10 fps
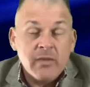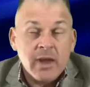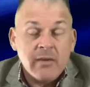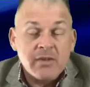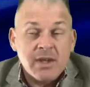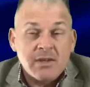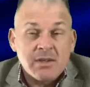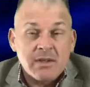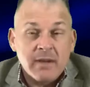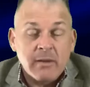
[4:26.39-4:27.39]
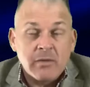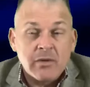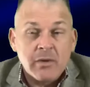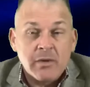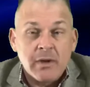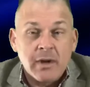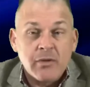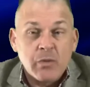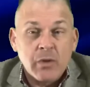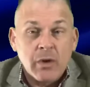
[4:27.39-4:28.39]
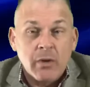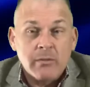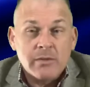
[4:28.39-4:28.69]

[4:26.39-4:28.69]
they have a chance to save up to $200 per home.